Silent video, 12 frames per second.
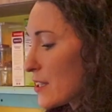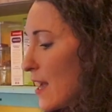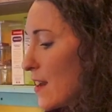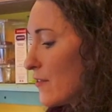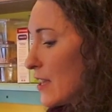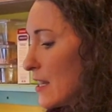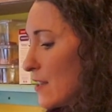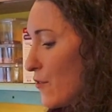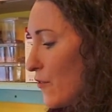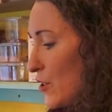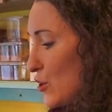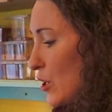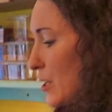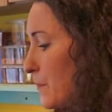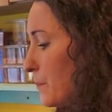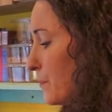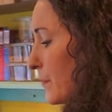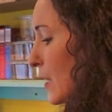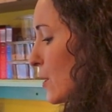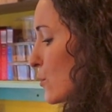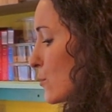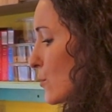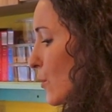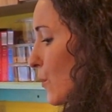kind of inefficient.
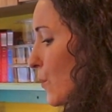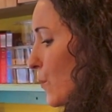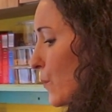So